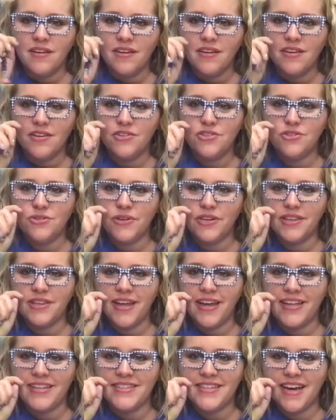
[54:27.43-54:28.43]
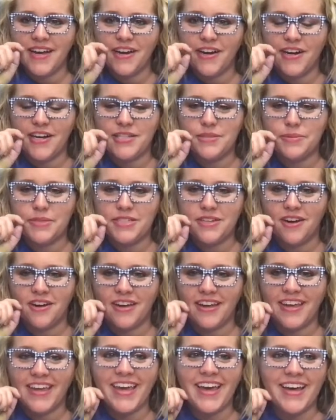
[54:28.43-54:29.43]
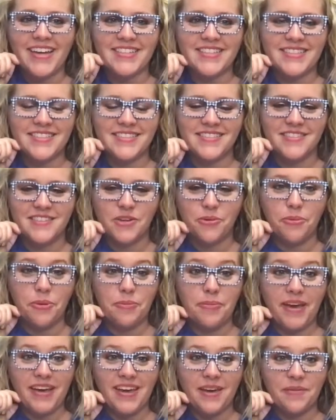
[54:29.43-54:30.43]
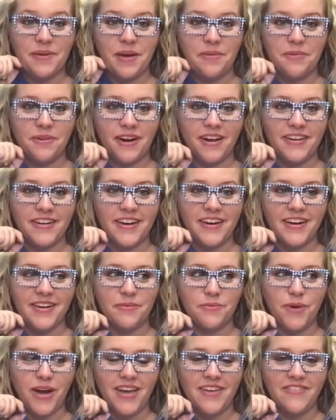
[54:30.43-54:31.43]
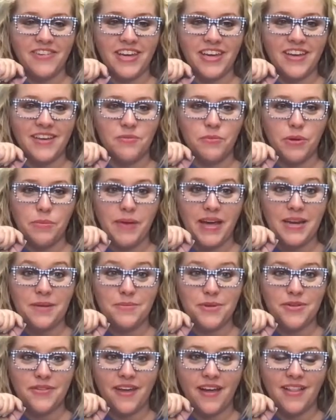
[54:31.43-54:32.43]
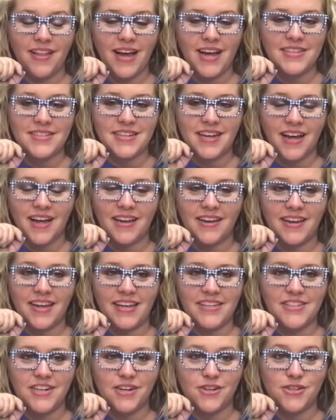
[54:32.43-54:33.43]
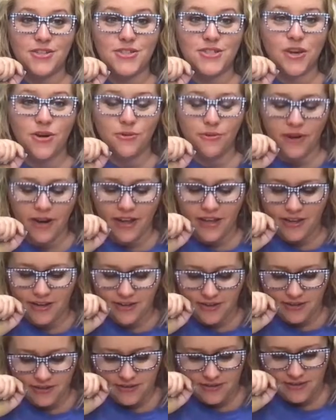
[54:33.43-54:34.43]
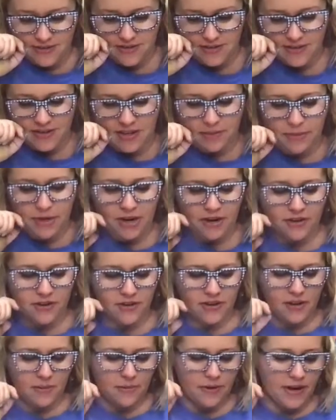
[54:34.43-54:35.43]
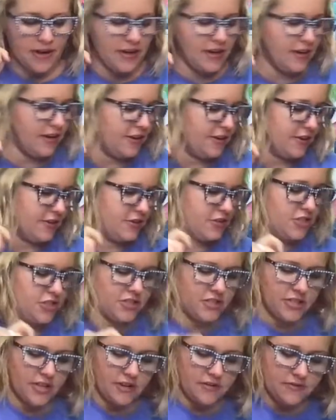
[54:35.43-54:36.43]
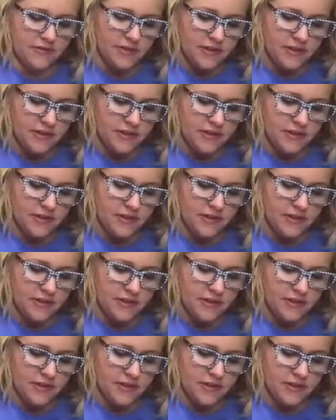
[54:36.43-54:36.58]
you joined late. Is that your husband talking? Yes. You may make him come around here and wave again? We made him do that last night and he turned so red. Come here, you can come around and introduce yourself.